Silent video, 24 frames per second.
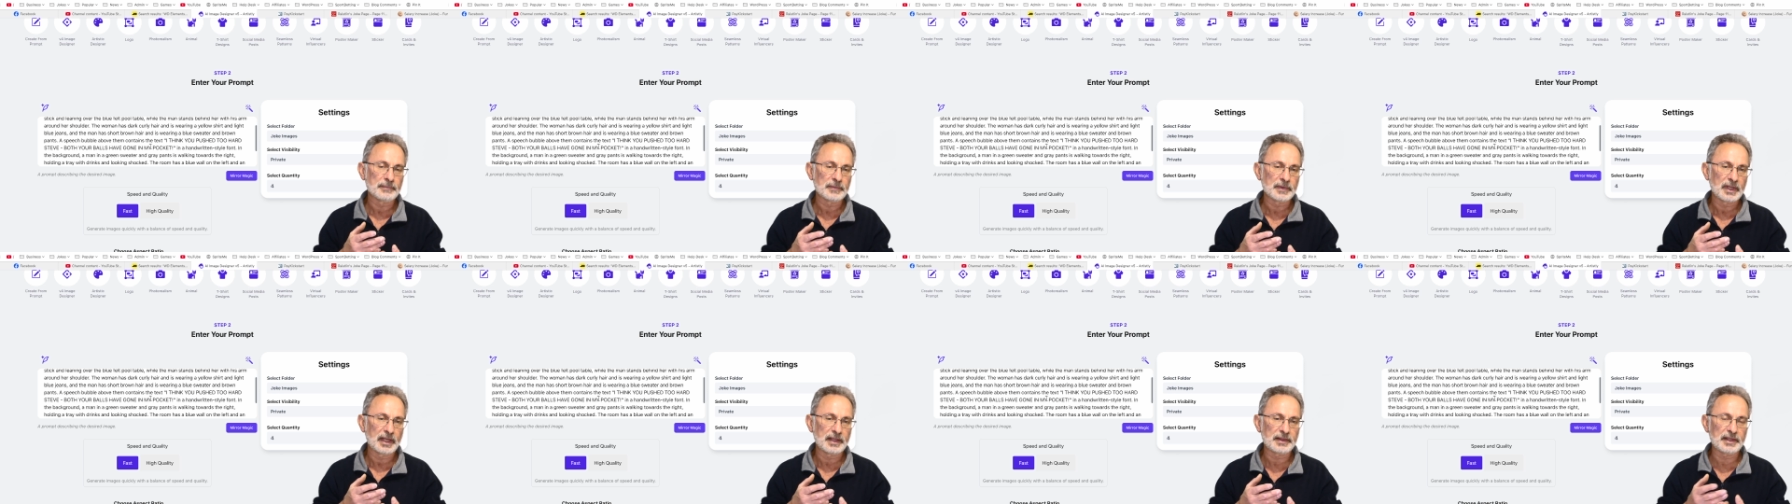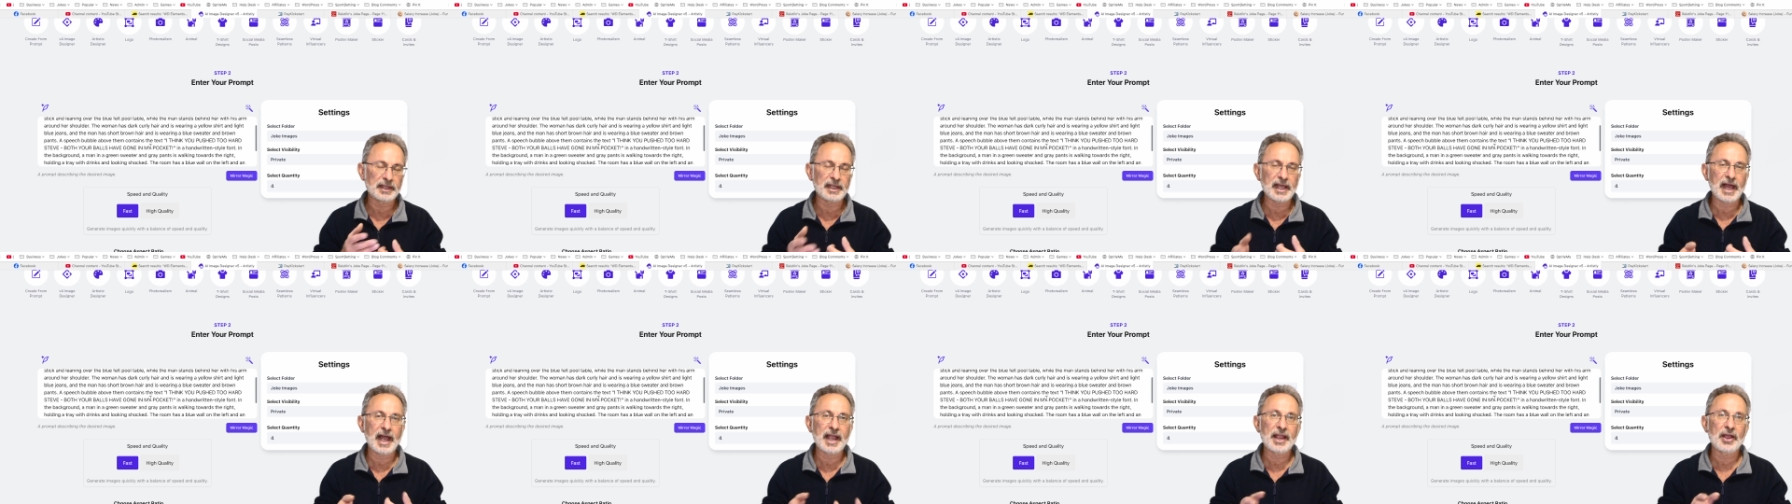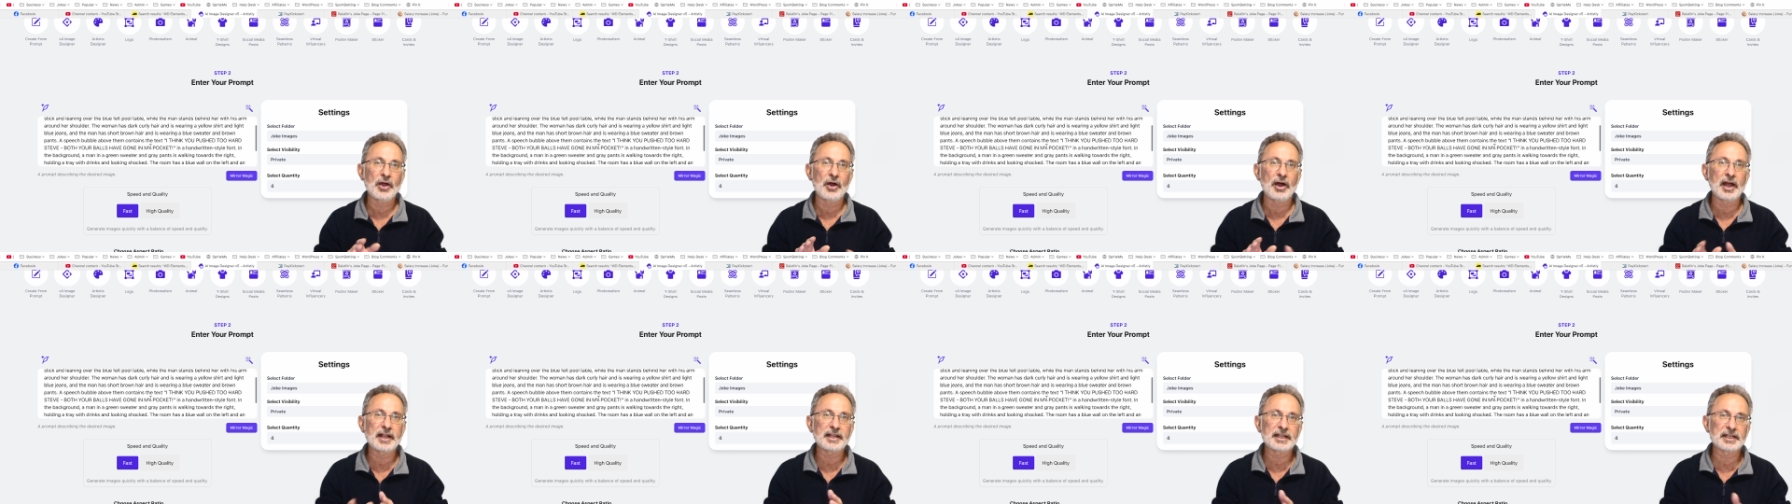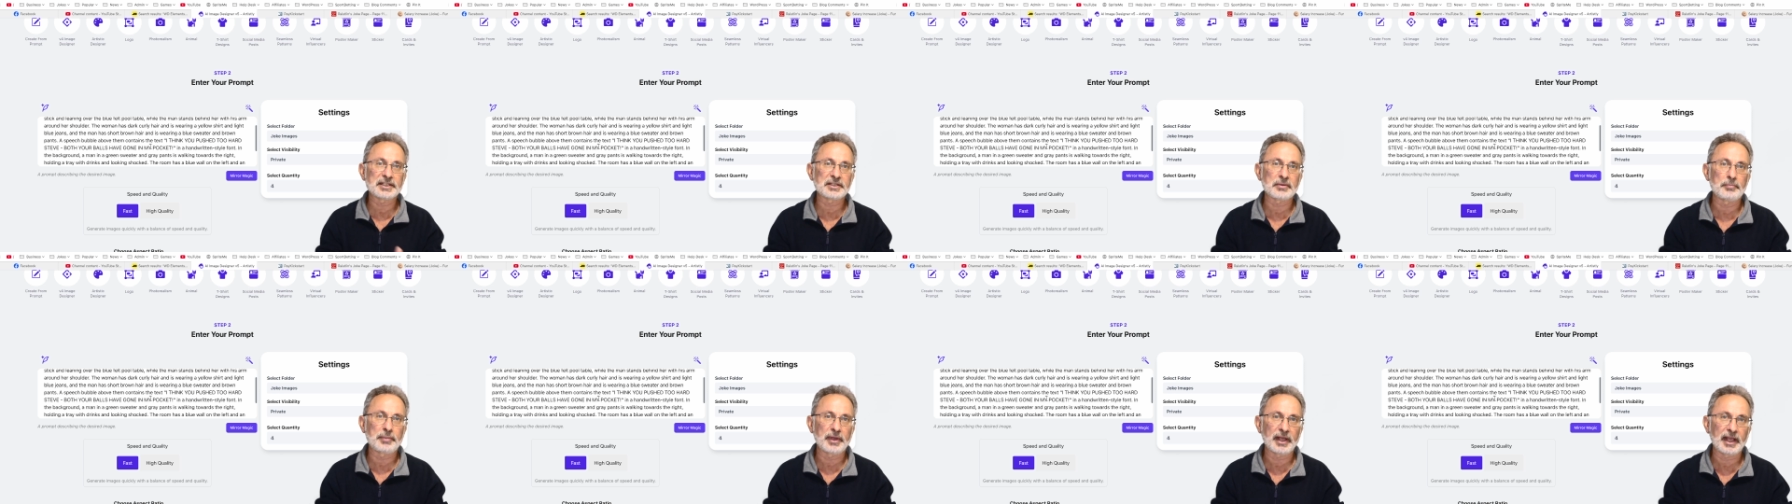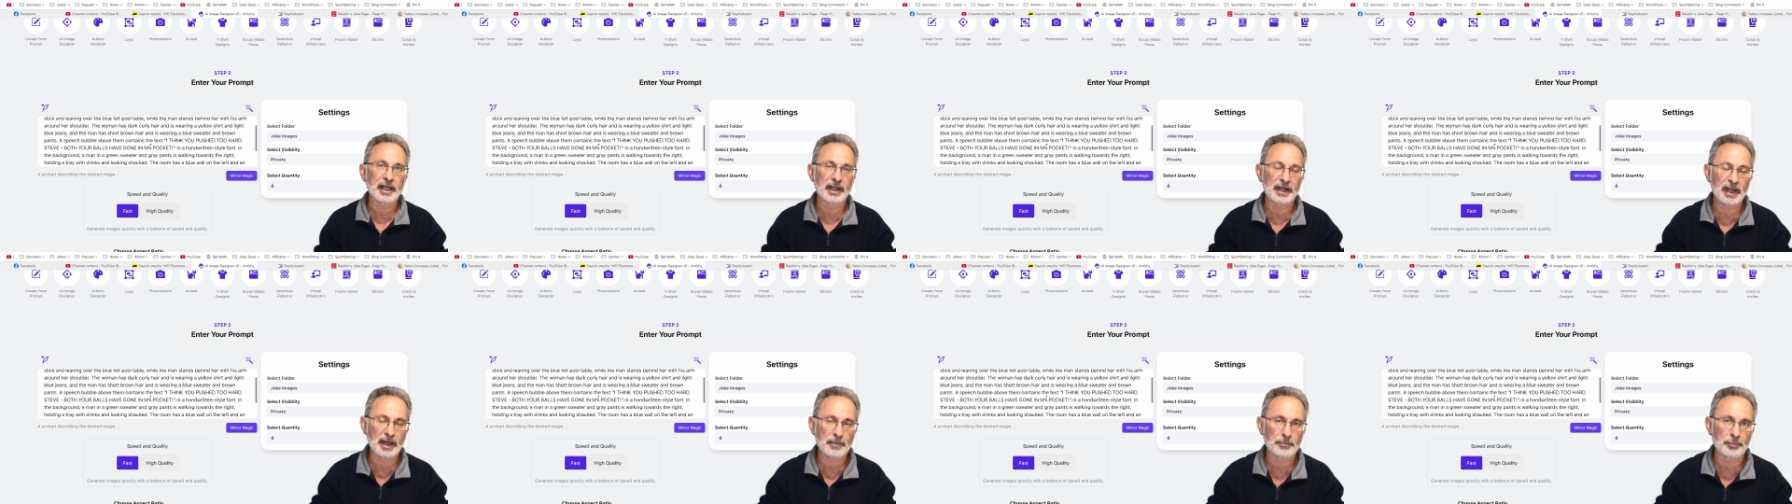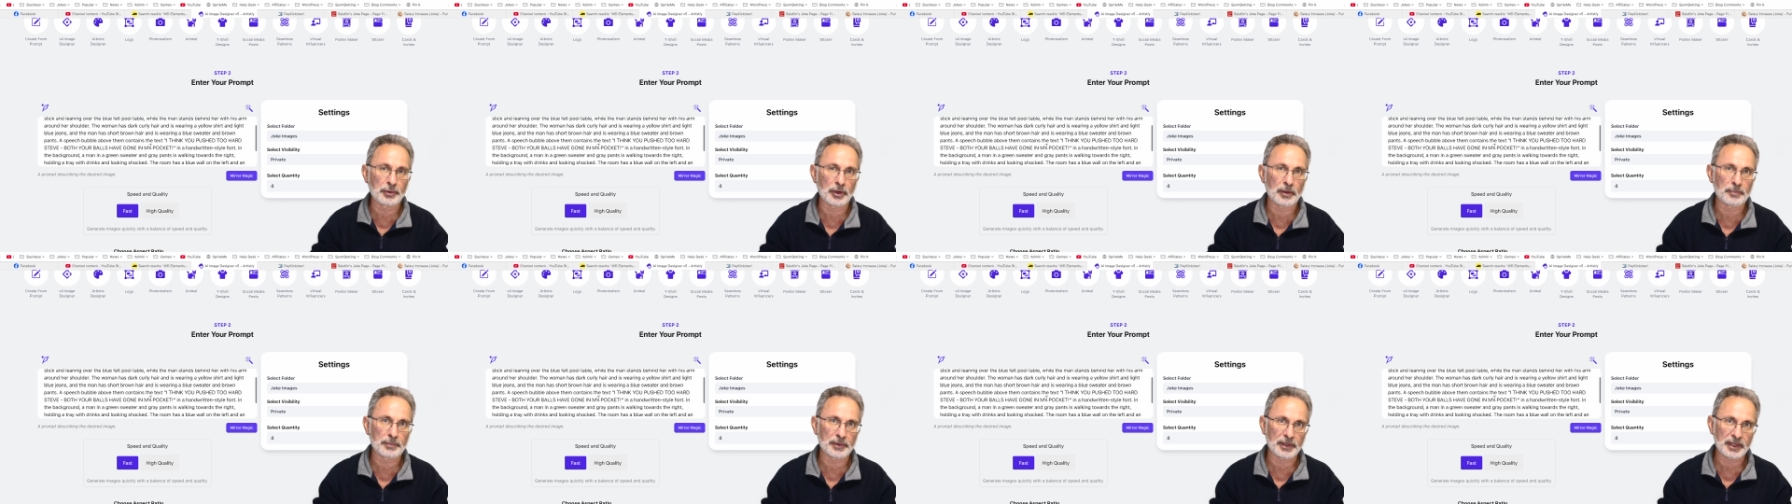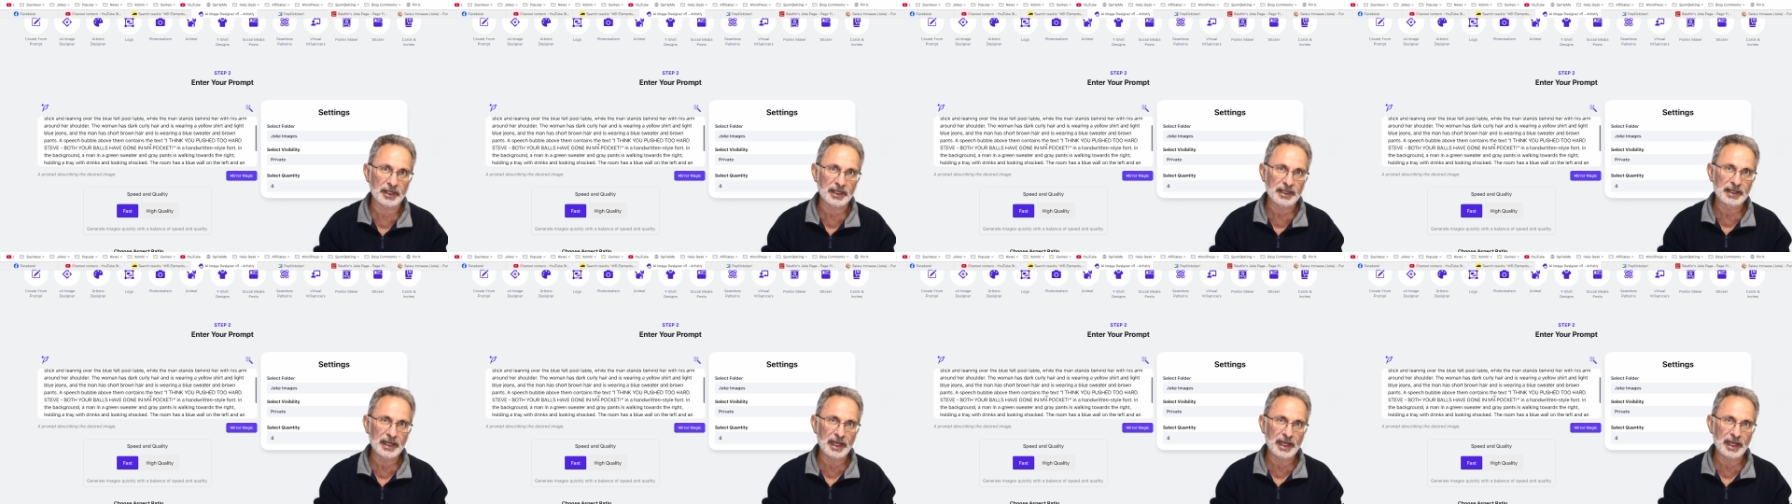AI doesn't pick it up properly